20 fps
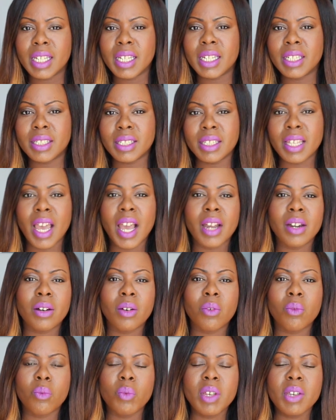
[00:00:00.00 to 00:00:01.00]
it's
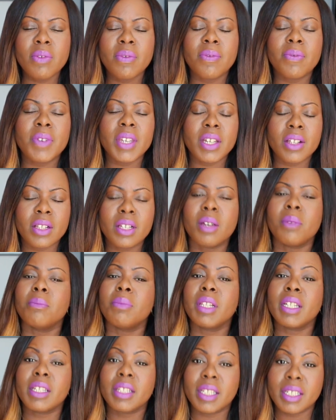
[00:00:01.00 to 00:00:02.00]
that we feel
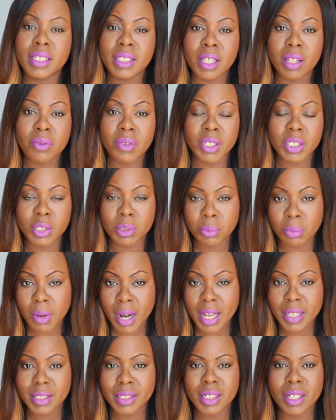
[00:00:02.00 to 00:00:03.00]
completely
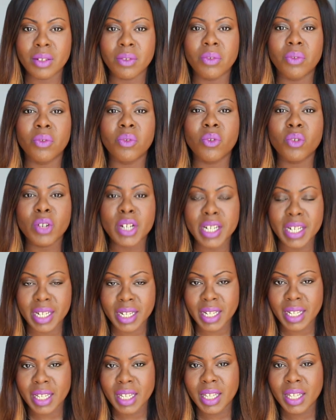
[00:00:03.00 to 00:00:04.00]
self-expressed and free